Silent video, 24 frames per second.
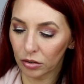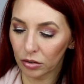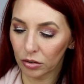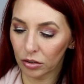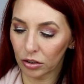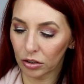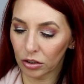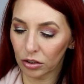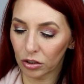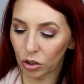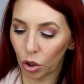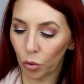
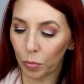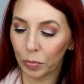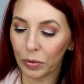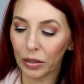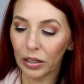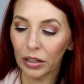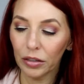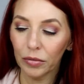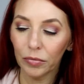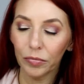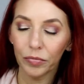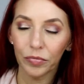
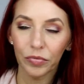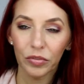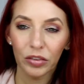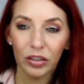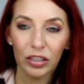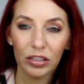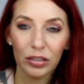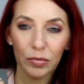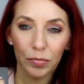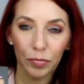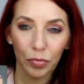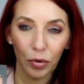Dystopian,
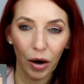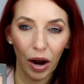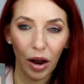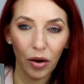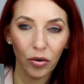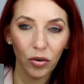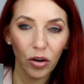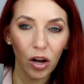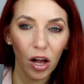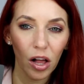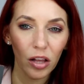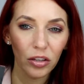this
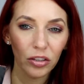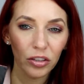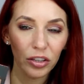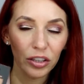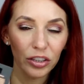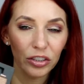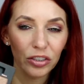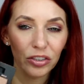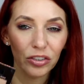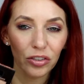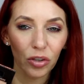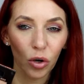brown color
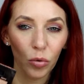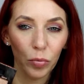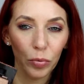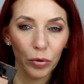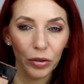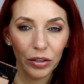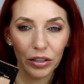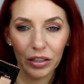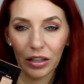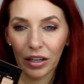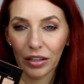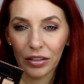is so
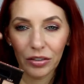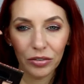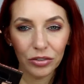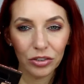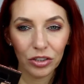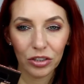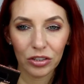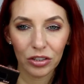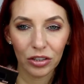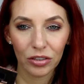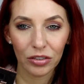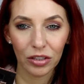pretty. I know it
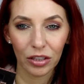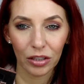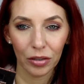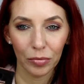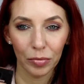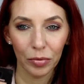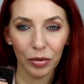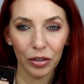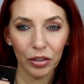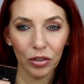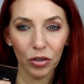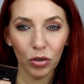just looks like a
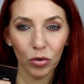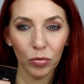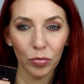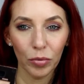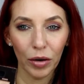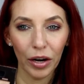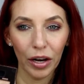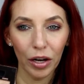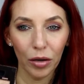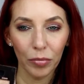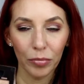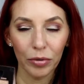plain old
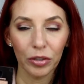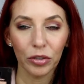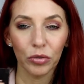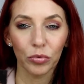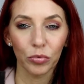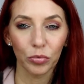brown, but it